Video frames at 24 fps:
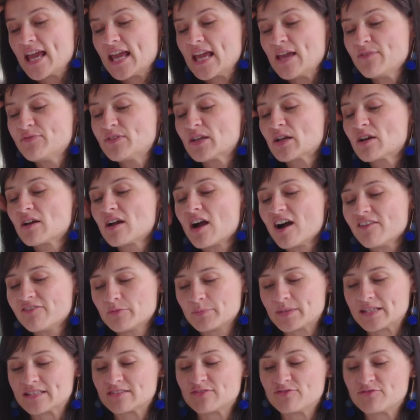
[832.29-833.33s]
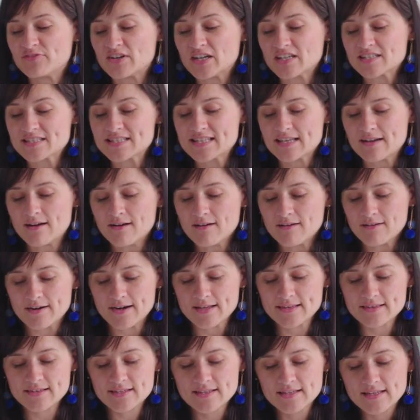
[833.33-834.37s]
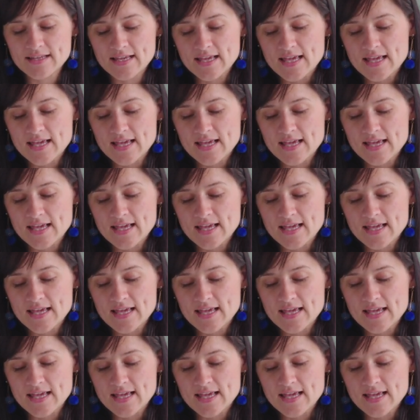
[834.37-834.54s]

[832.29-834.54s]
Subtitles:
if the government funds art,